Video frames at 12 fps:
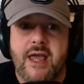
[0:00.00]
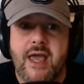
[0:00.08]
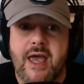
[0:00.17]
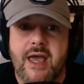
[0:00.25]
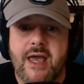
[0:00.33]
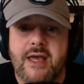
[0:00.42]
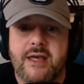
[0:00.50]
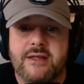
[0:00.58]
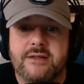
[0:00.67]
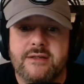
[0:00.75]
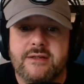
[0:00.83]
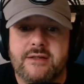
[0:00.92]

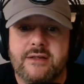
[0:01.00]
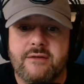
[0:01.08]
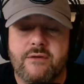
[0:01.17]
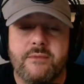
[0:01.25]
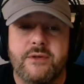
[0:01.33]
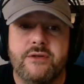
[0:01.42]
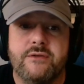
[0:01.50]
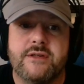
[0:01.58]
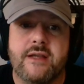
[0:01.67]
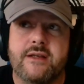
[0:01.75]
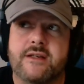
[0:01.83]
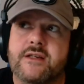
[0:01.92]
as Rome
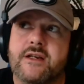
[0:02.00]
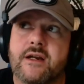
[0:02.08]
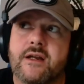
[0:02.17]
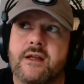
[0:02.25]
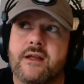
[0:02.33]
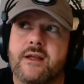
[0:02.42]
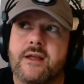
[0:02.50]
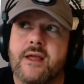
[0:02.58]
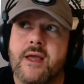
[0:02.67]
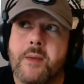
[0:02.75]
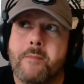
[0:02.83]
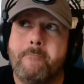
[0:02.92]
Odunze this year.
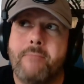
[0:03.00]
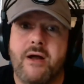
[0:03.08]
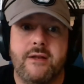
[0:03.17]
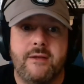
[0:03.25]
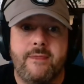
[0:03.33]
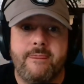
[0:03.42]
But